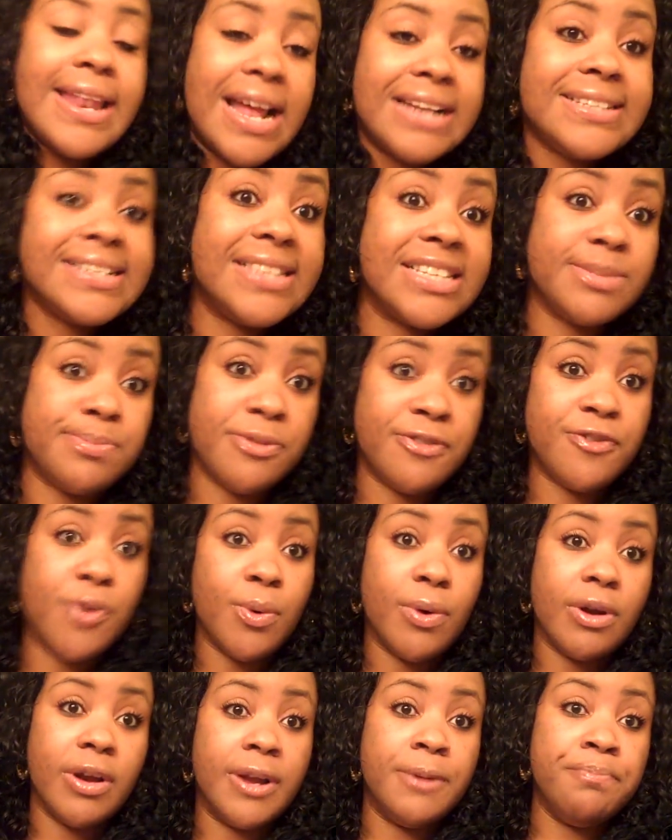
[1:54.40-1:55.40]
I did this
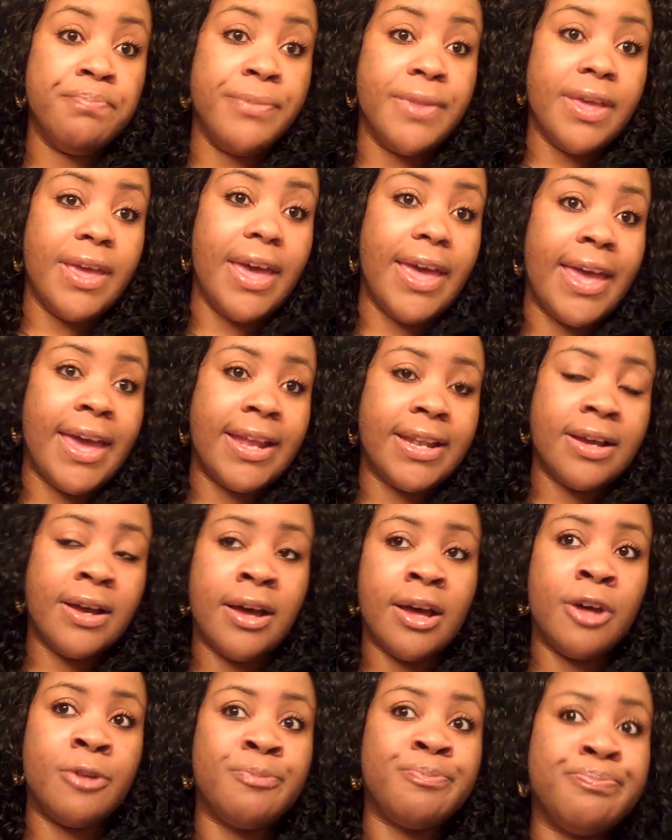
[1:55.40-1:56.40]
before. And
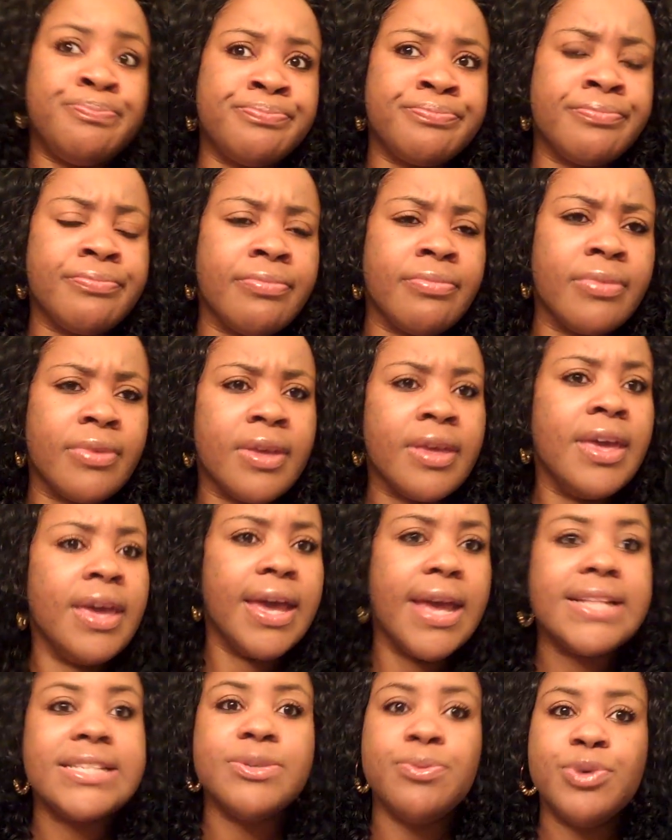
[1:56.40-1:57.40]
um,
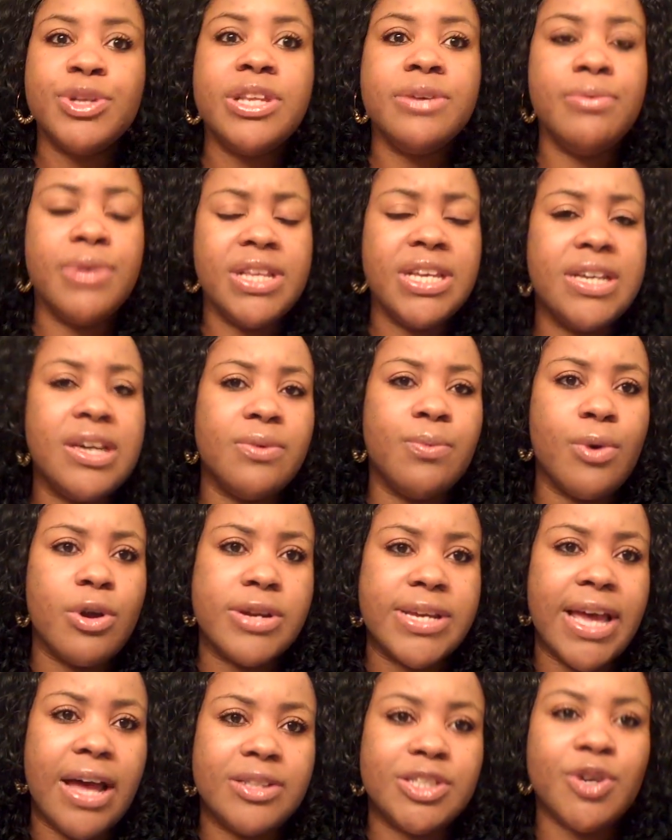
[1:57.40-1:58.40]
it's a really, really good
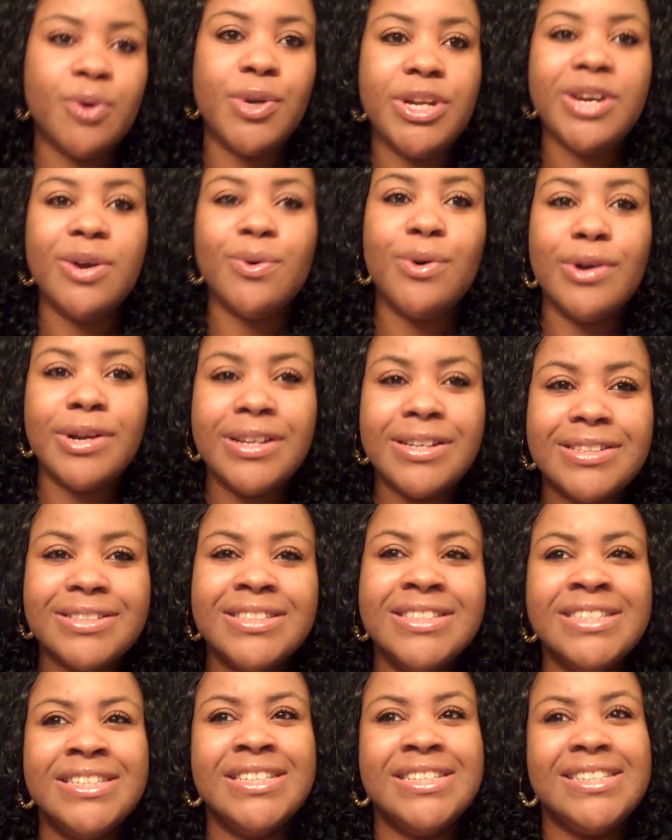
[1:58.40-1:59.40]
workout. Tony Horton
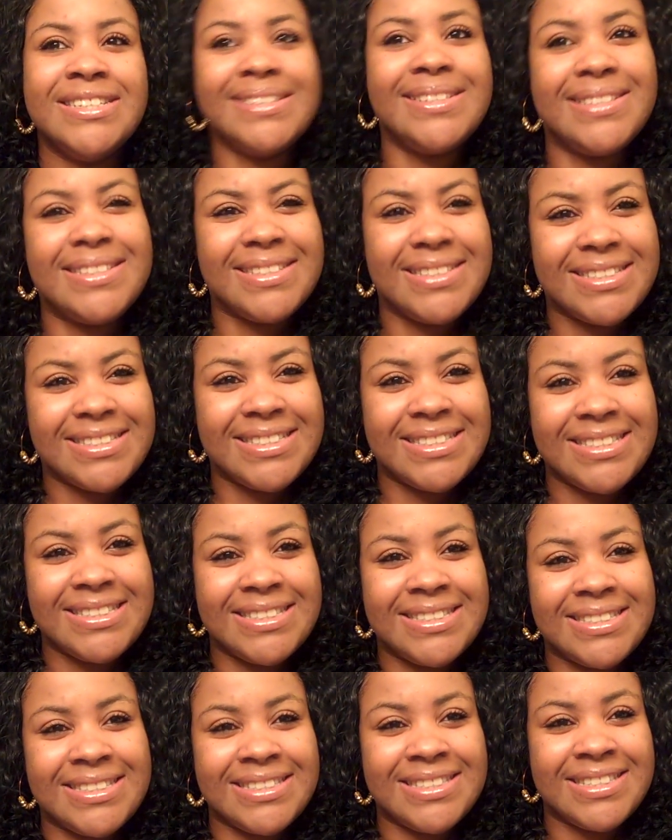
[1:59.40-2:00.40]

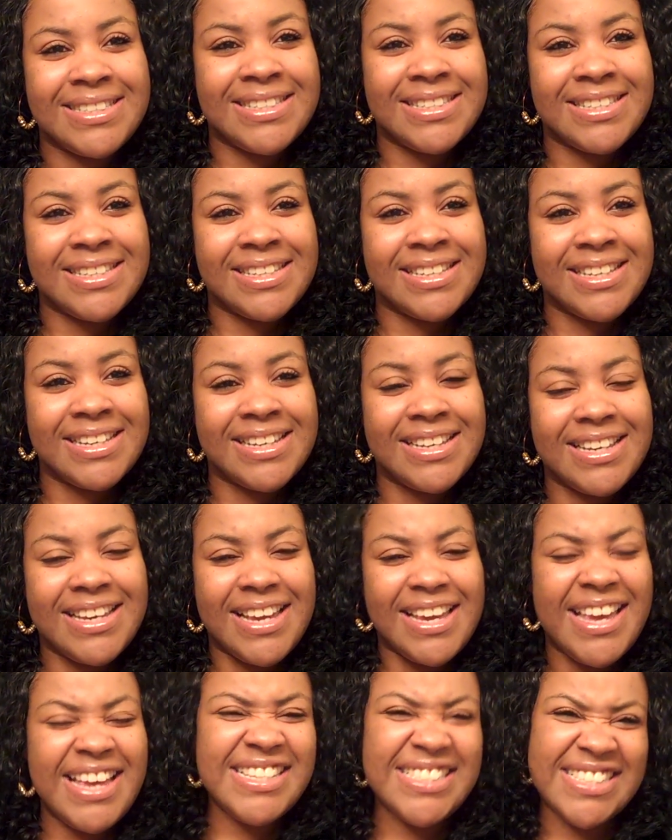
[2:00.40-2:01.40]
is,
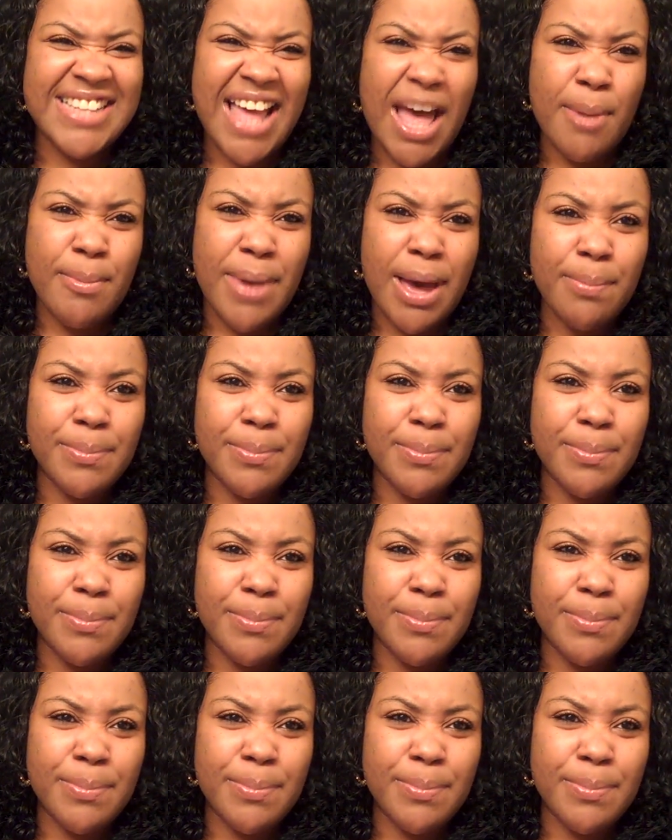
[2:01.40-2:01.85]
he's not my